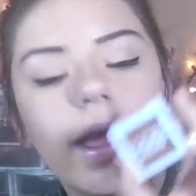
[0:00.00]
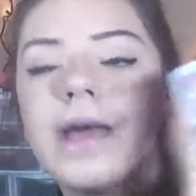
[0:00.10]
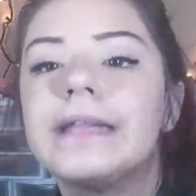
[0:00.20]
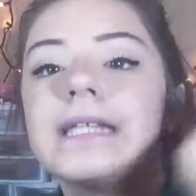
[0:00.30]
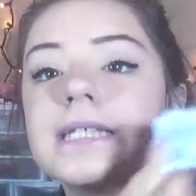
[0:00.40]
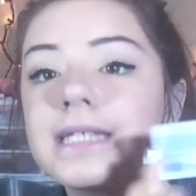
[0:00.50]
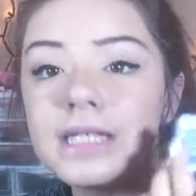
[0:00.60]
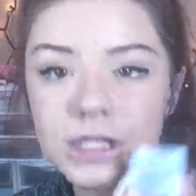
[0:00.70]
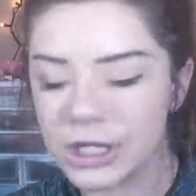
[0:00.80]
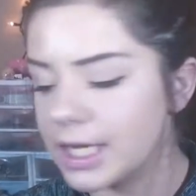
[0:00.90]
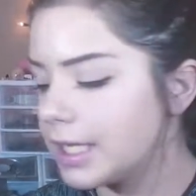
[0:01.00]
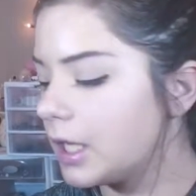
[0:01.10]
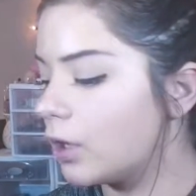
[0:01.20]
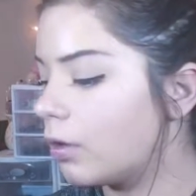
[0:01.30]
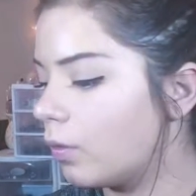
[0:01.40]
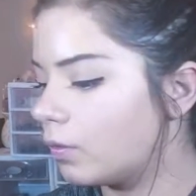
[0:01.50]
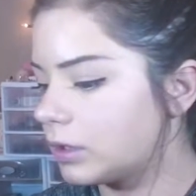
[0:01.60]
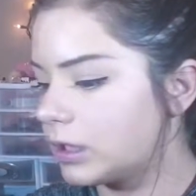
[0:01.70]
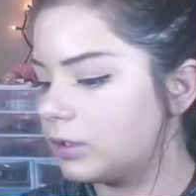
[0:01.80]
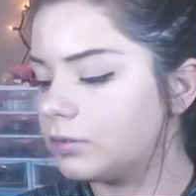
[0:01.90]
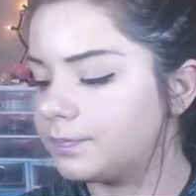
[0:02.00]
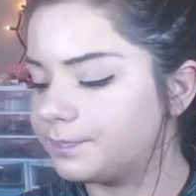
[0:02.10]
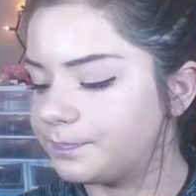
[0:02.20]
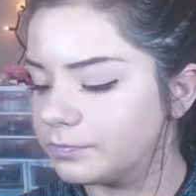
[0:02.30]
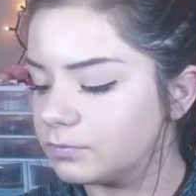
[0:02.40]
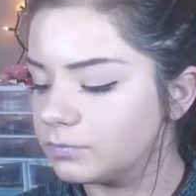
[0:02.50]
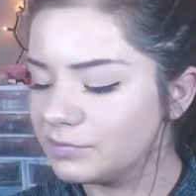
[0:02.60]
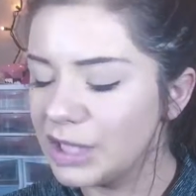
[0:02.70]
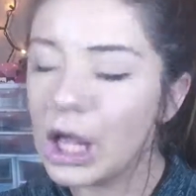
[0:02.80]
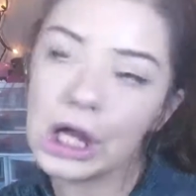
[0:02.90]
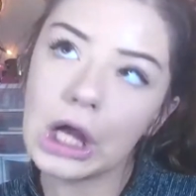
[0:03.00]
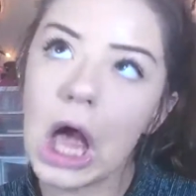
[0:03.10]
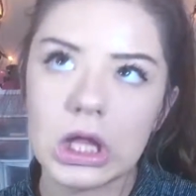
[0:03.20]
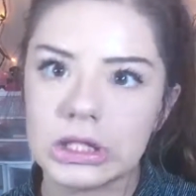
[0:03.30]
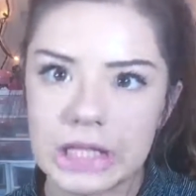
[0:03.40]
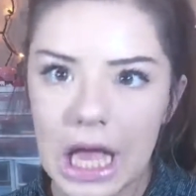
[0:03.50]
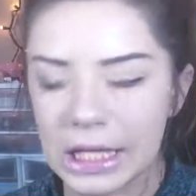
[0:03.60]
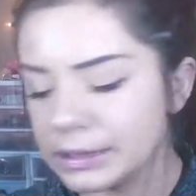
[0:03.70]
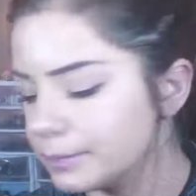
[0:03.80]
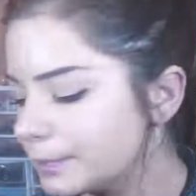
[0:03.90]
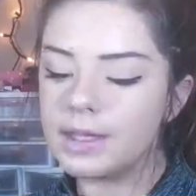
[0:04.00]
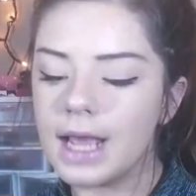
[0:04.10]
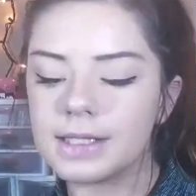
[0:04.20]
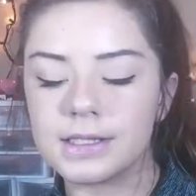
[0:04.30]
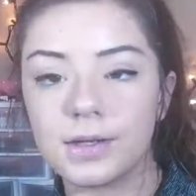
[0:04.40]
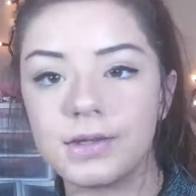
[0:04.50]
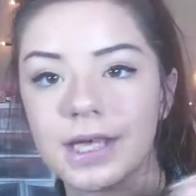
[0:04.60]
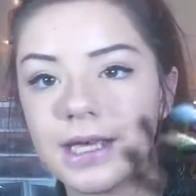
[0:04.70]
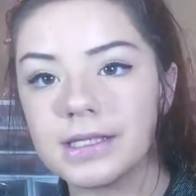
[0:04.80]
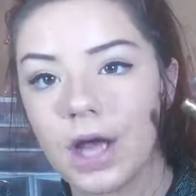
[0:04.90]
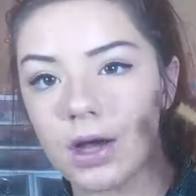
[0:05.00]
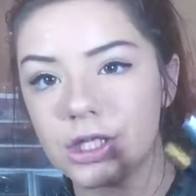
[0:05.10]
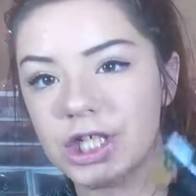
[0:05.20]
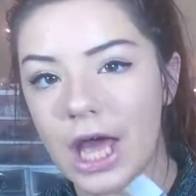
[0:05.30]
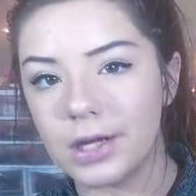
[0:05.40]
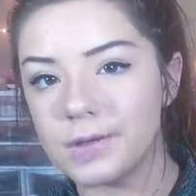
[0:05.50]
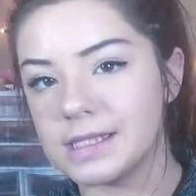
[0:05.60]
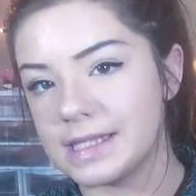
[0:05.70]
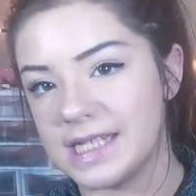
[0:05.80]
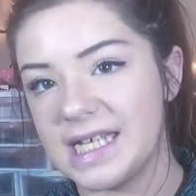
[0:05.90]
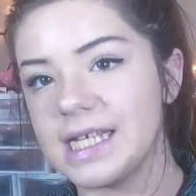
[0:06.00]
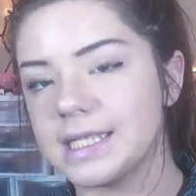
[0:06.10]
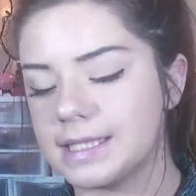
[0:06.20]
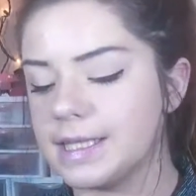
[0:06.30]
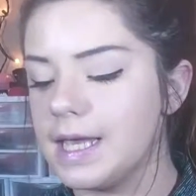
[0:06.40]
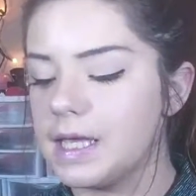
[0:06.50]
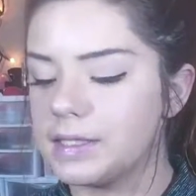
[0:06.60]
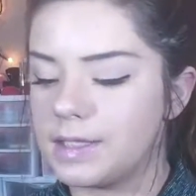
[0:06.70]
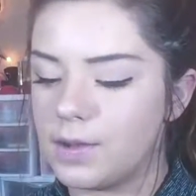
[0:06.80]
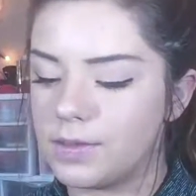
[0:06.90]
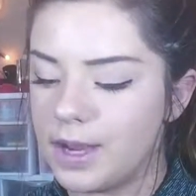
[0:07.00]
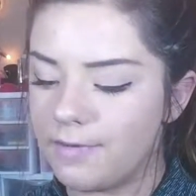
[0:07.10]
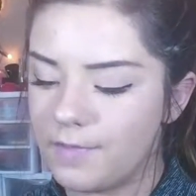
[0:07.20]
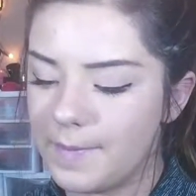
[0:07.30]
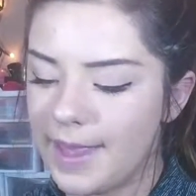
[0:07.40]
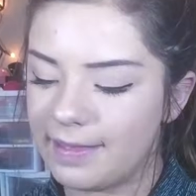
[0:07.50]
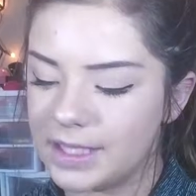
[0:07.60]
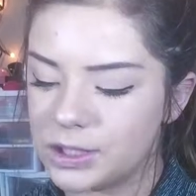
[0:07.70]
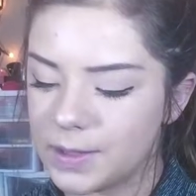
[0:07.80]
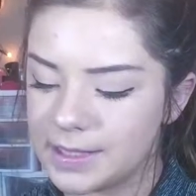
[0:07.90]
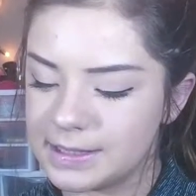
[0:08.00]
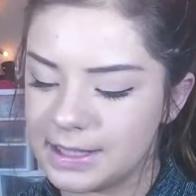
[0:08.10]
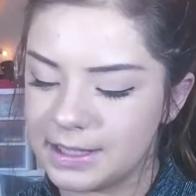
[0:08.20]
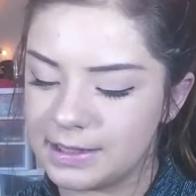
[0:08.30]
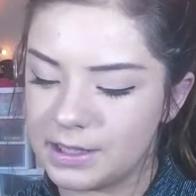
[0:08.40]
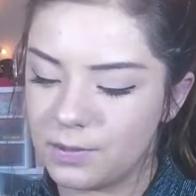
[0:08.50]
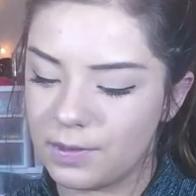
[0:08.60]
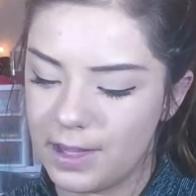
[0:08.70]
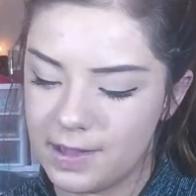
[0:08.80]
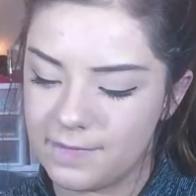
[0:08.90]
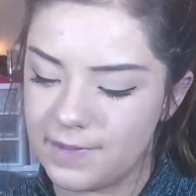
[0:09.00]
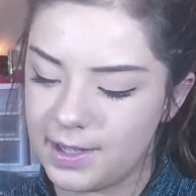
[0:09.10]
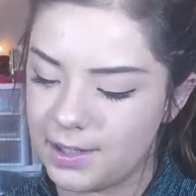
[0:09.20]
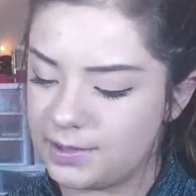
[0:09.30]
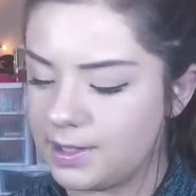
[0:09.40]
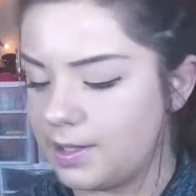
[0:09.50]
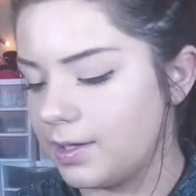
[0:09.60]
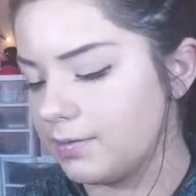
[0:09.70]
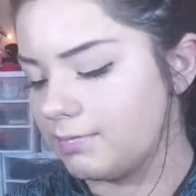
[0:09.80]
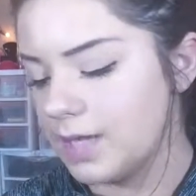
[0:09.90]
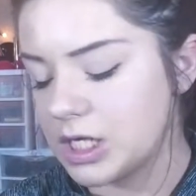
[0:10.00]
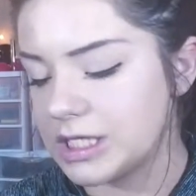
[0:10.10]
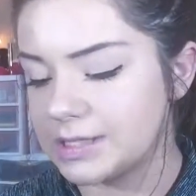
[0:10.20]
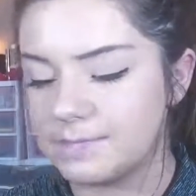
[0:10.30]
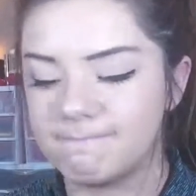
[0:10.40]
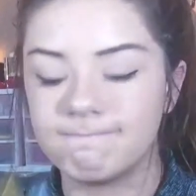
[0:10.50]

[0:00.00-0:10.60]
and this is in the shade Golden. Golden. The next two things are shadow sticks. So they're from Ellen Tracy. They don't have a thing. They're just